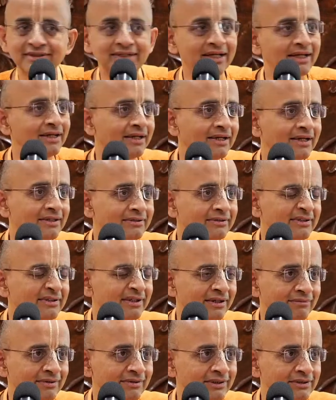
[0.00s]
tell her.
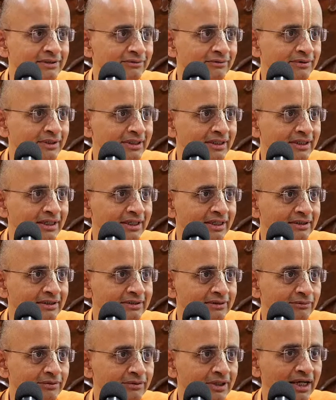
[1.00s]
And when she would hear
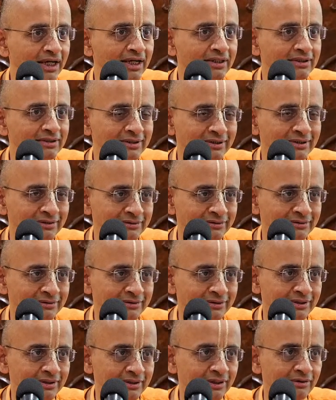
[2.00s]
it, she would cry.
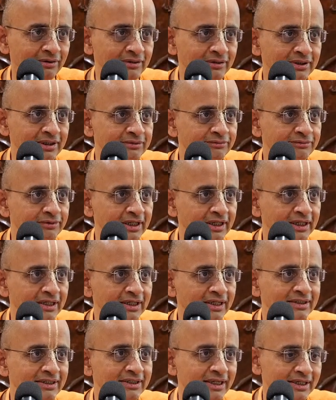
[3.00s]
Oh, he is
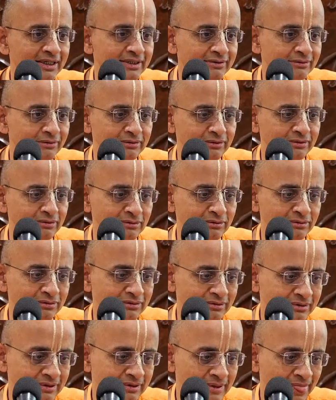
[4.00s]
feeling like that. No, no, no,
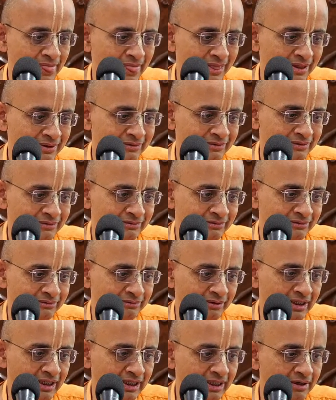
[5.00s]
no.
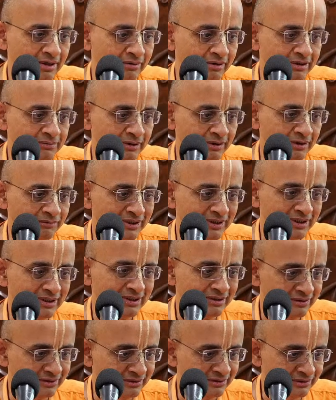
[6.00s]
What he did was
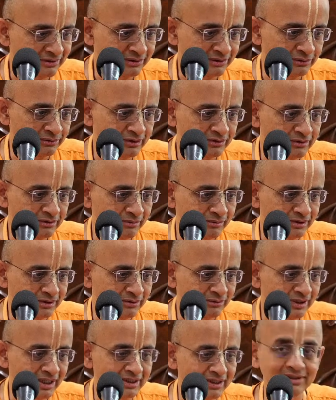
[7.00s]
perfect. He is doing so
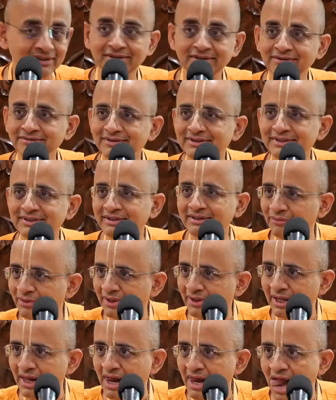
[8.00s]
much good. Like that, she will say.
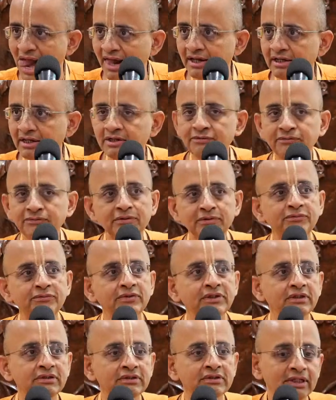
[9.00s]
If
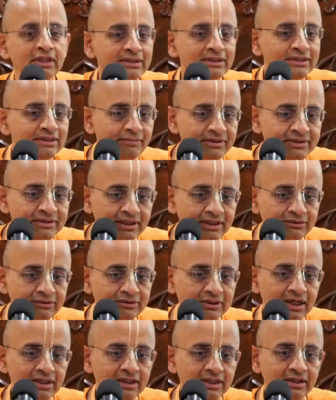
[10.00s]
he sends a
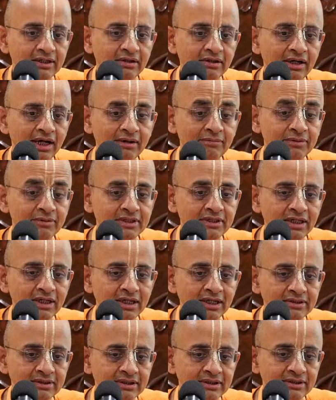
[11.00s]
message to her that, no, I am a
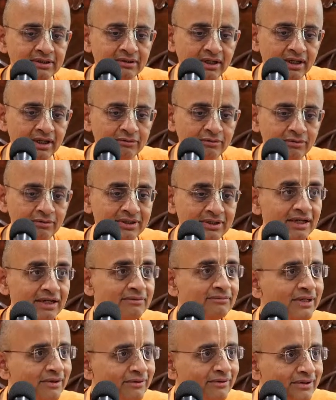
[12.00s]
sannyasi, you know, I have no
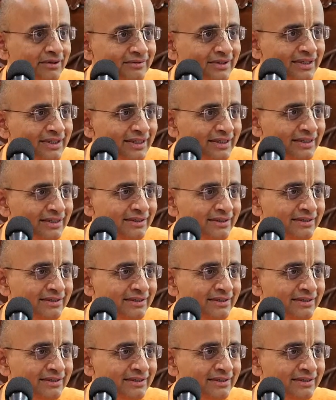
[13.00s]
time, or whatever.